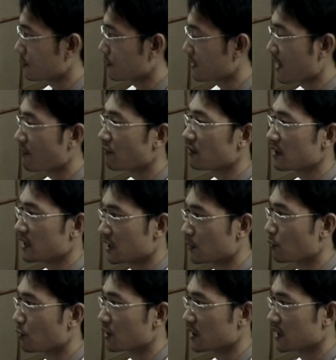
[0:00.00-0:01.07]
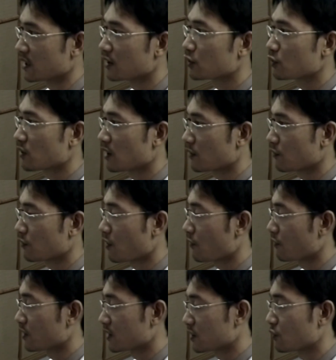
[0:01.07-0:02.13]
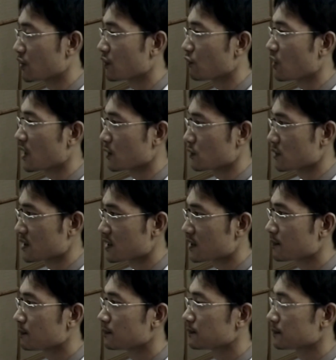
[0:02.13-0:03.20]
level in the body over 24 hours.